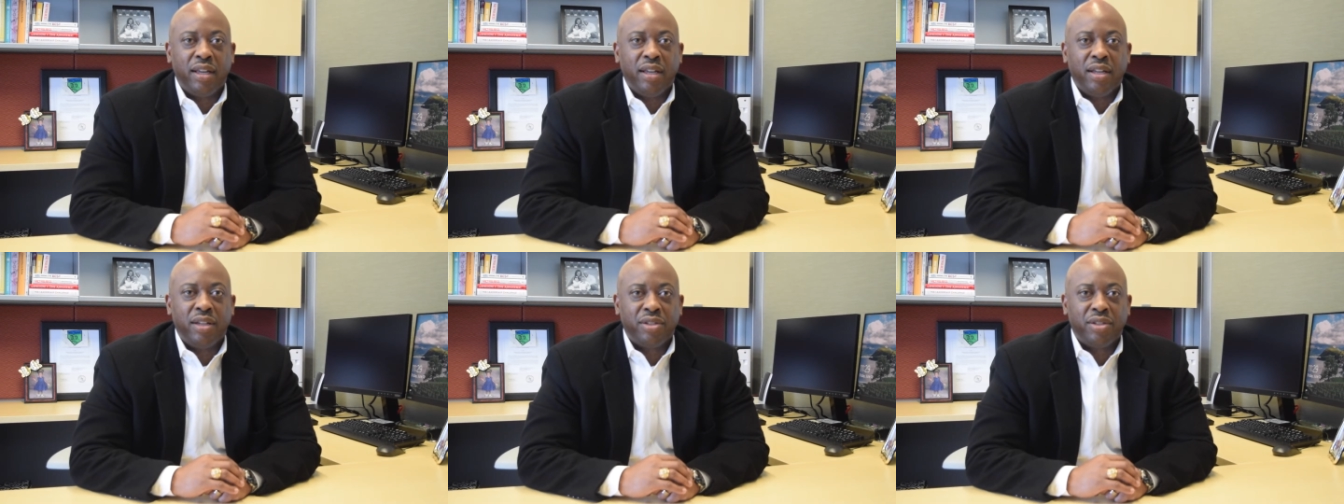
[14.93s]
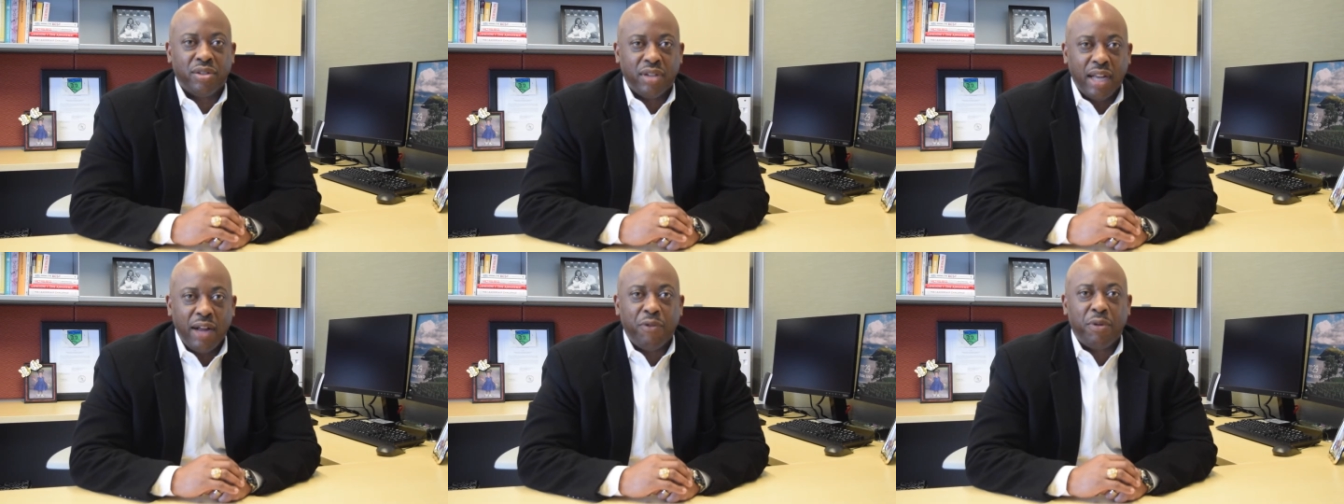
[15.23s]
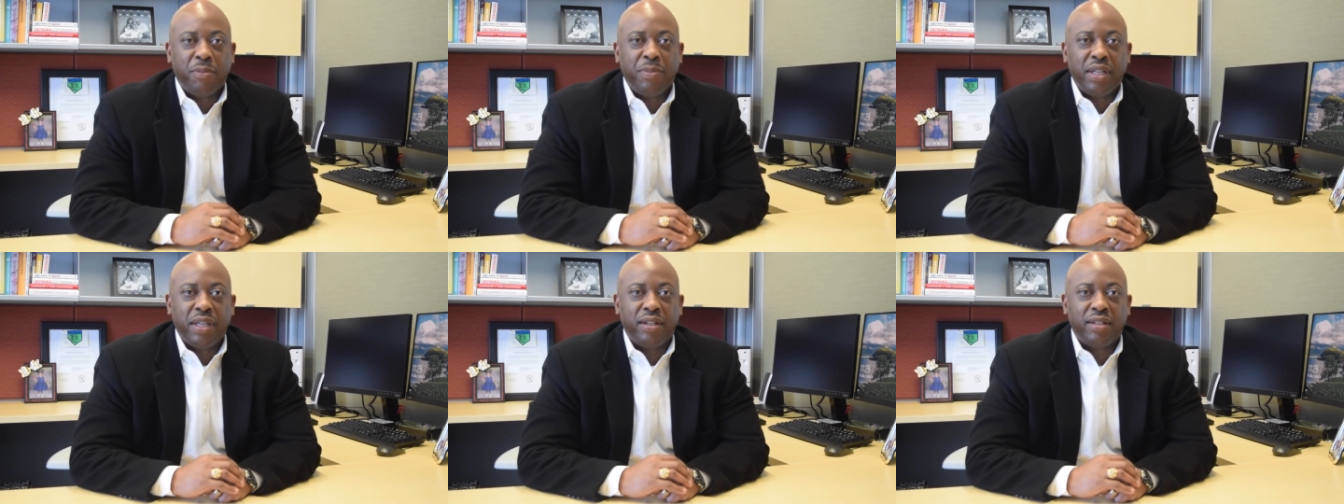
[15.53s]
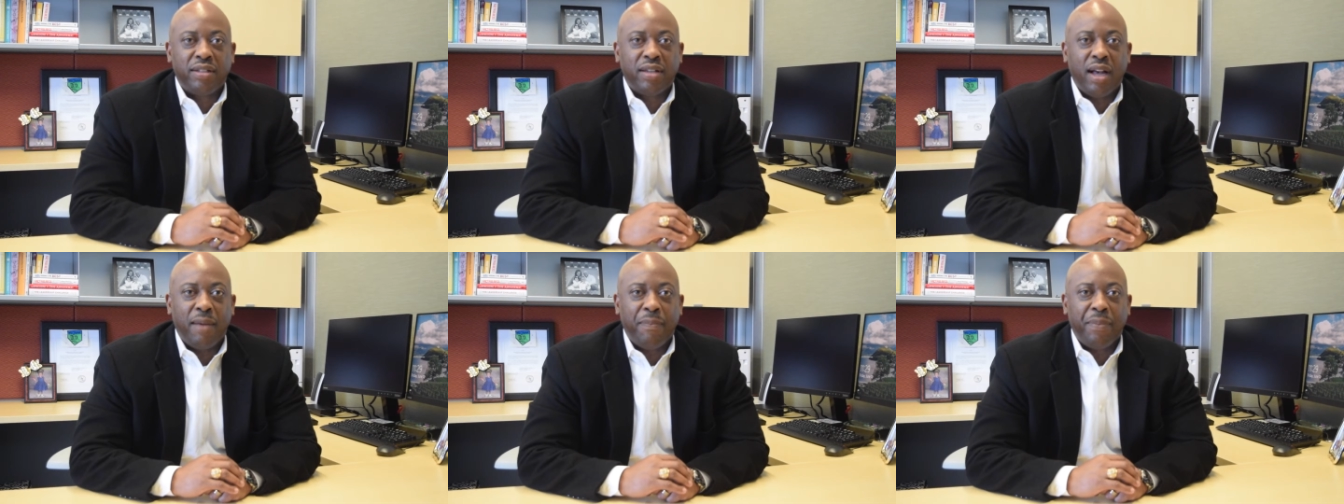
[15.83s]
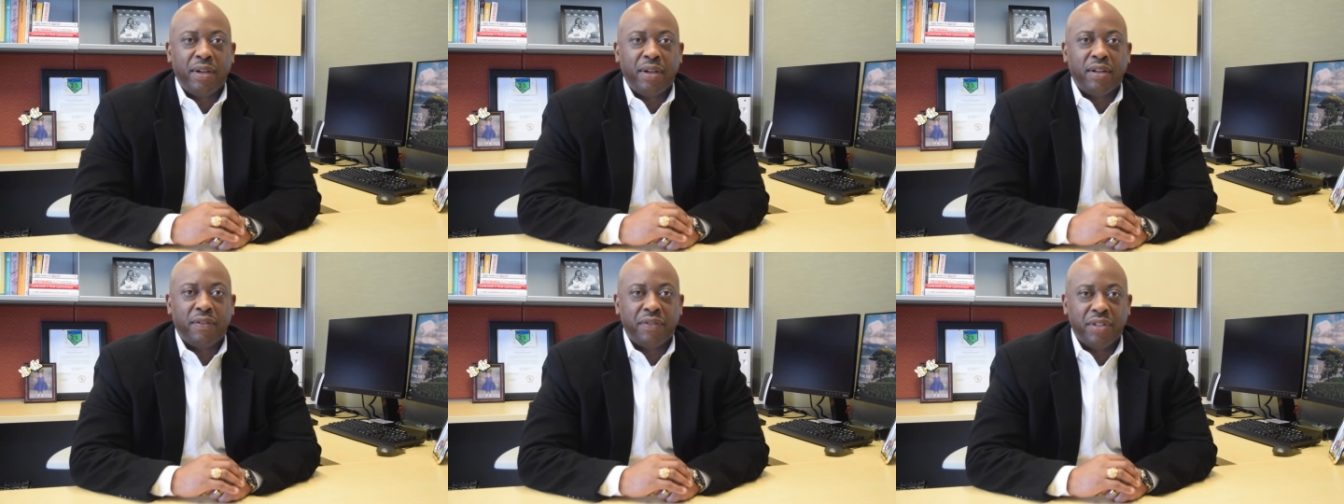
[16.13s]
So that will be the
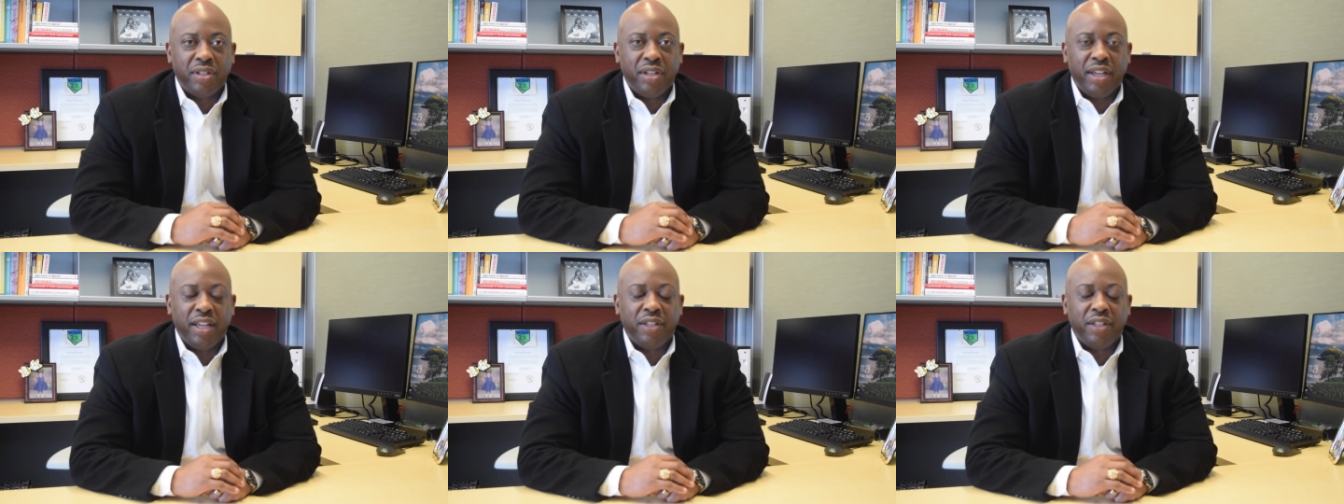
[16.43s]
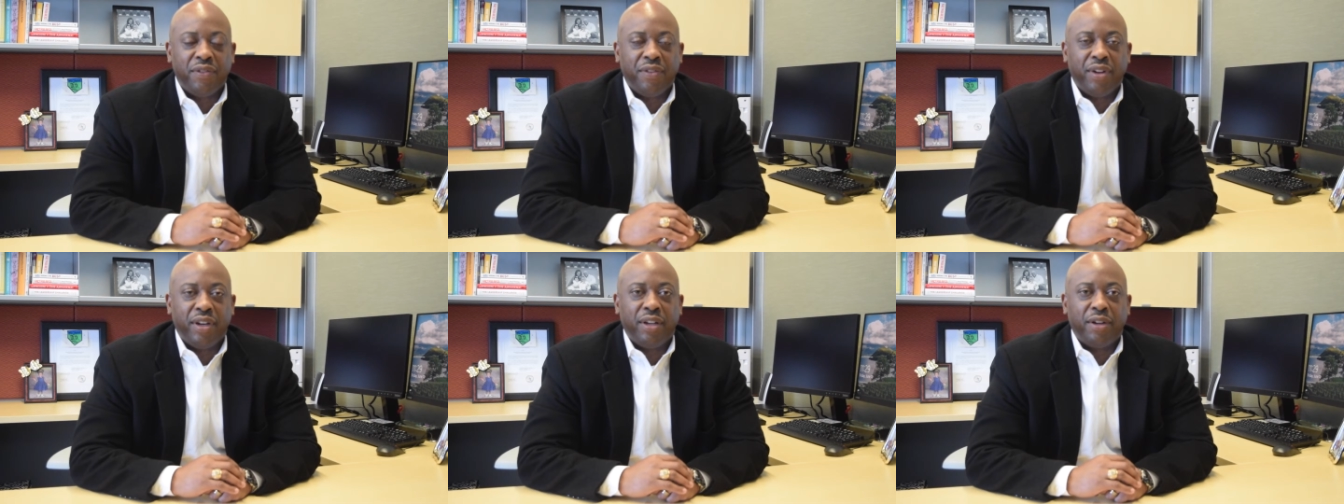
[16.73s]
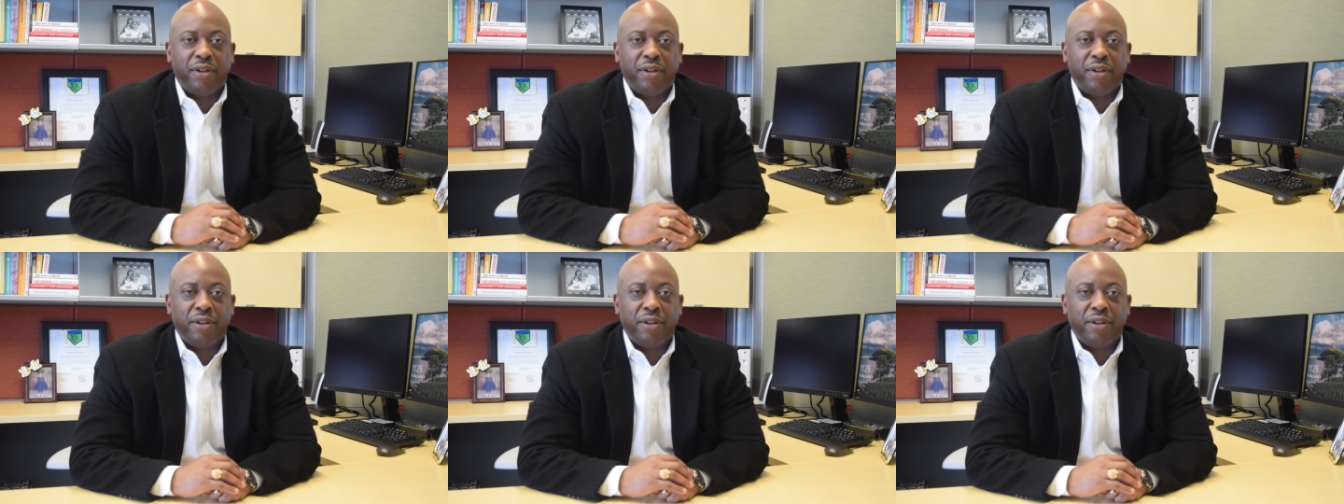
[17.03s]
topic of today's video.